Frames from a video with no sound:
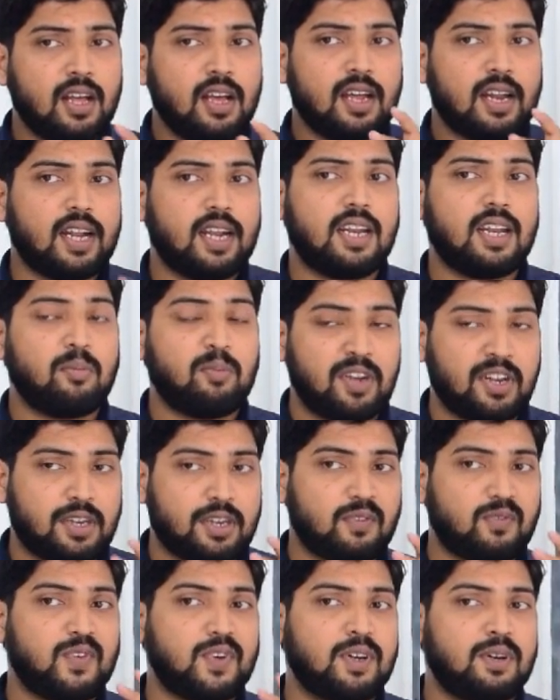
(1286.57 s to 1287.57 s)
Right,
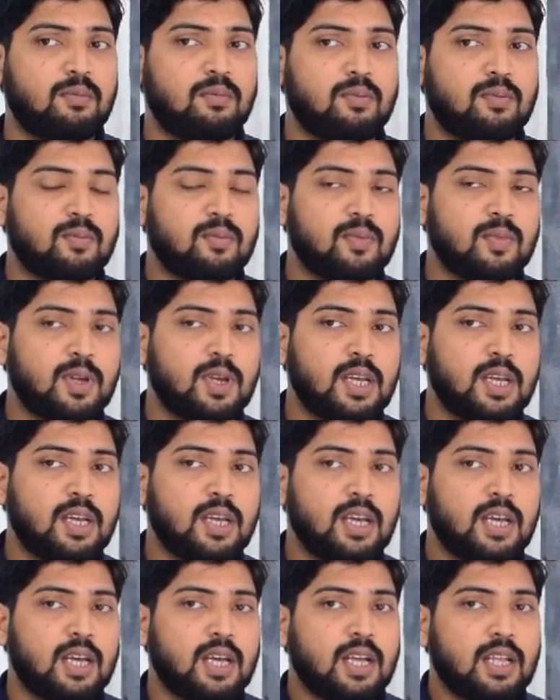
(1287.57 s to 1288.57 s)
metaphor.
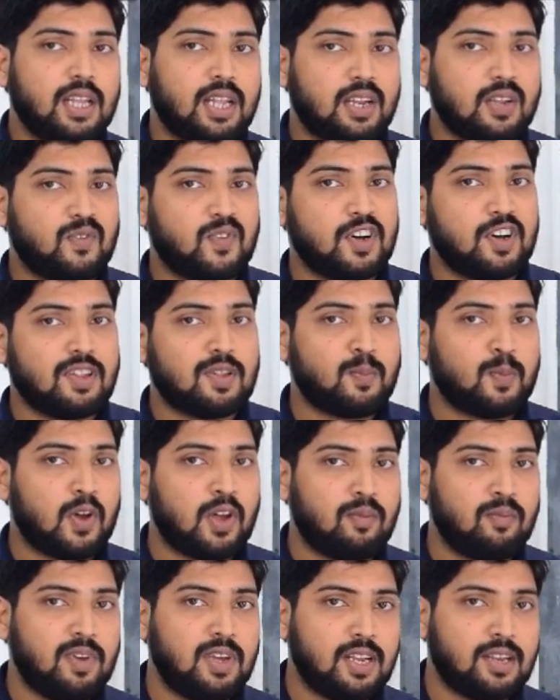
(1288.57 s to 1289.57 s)
Then the first
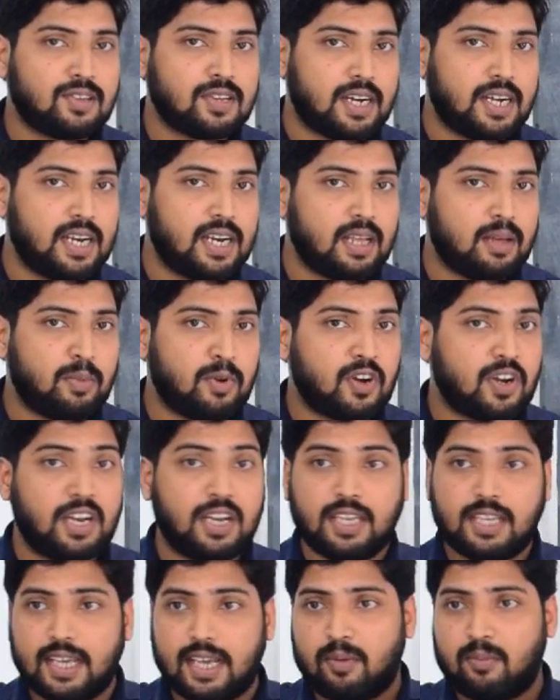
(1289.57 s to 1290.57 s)
poem we studied about
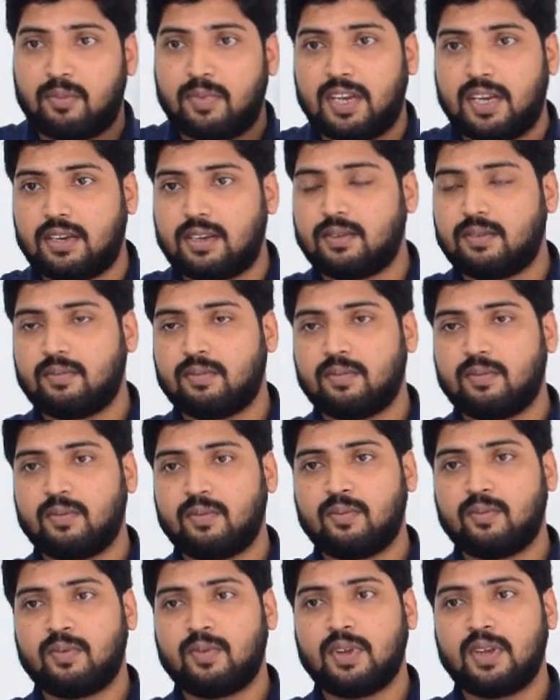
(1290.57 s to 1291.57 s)
enjambment.
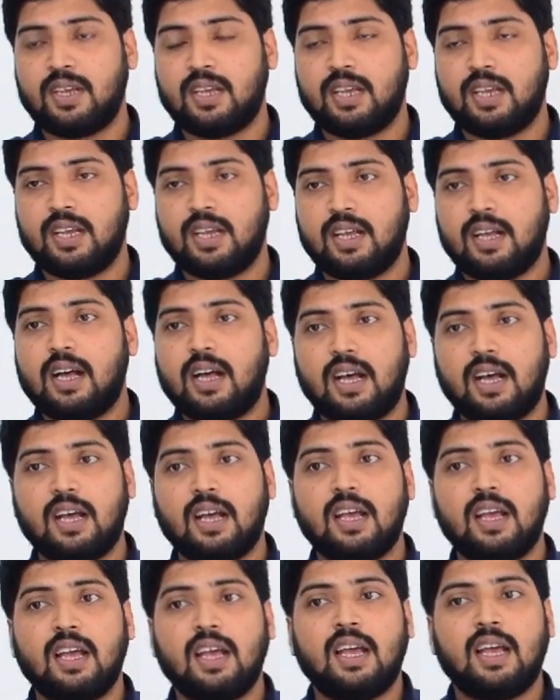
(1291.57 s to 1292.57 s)

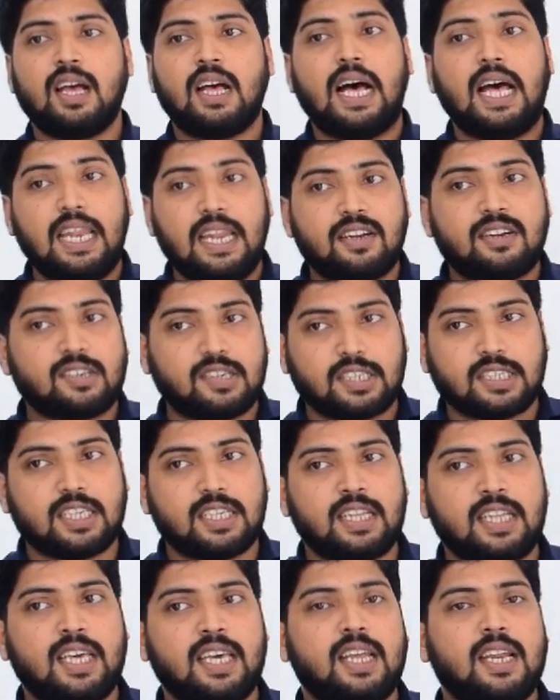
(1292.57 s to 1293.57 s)

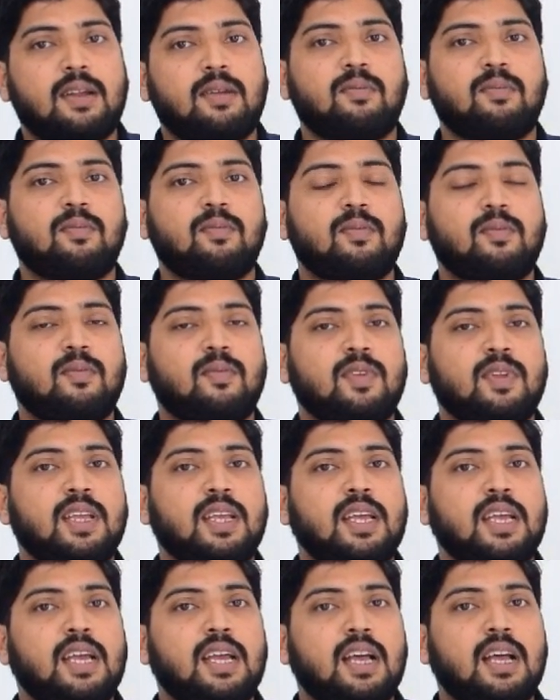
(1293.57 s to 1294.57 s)
Alliteration there.
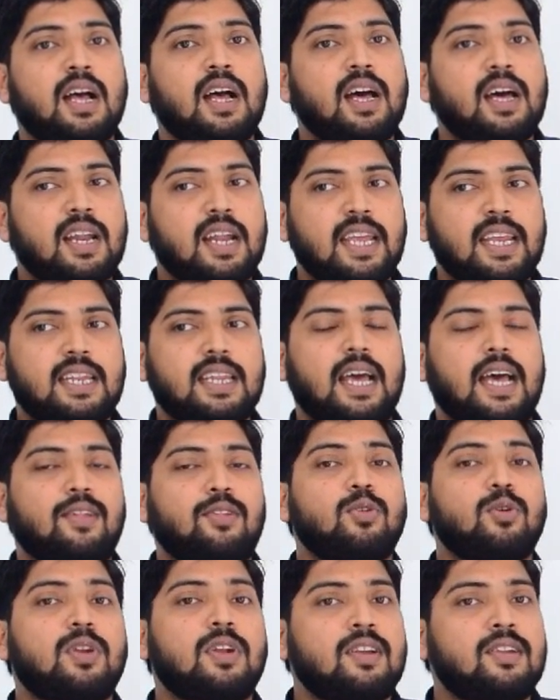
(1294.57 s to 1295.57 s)
Right,
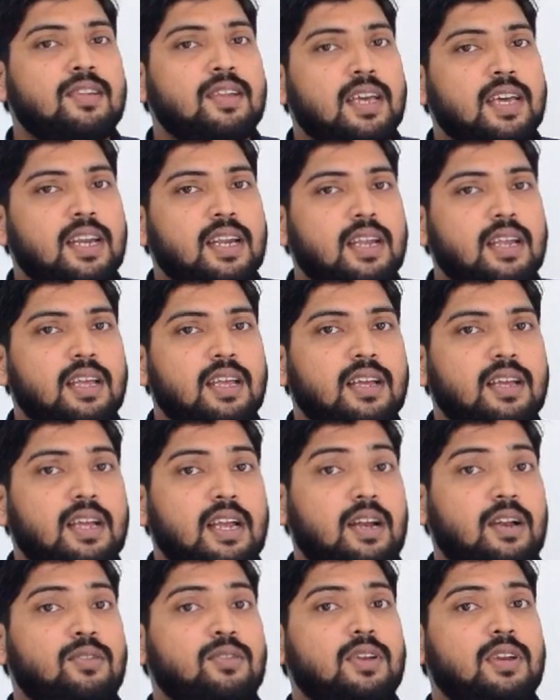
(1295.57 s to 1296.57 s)
assonance there,
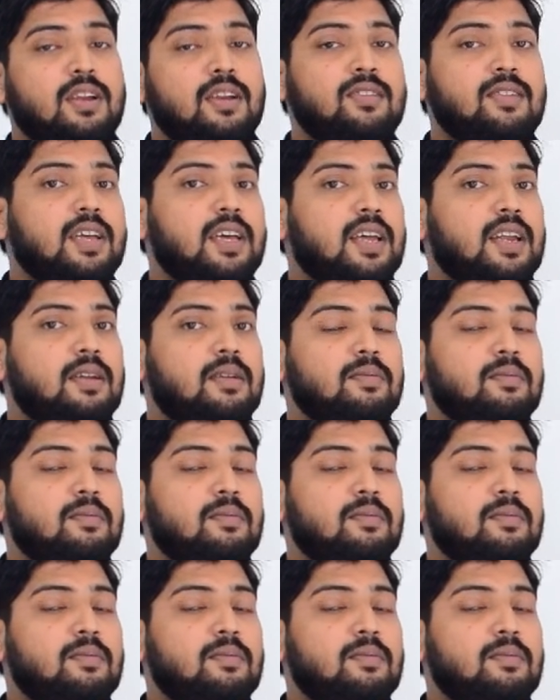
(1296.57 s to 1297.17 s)
consonance there.